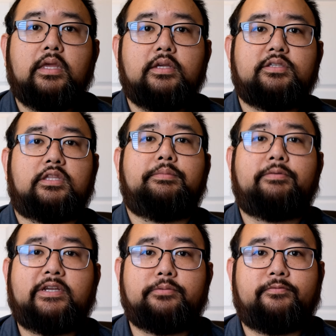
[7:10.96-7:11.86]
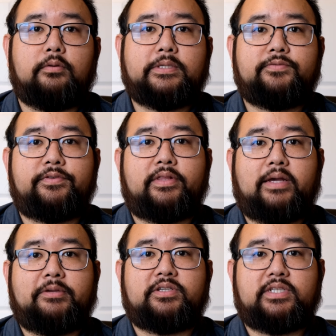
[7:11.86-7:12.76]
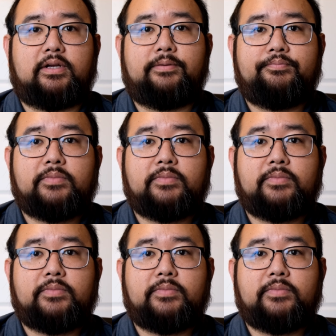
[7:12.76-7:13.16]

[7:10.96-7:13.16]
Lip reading: So the mid-range performance for the Lime Ears Terra.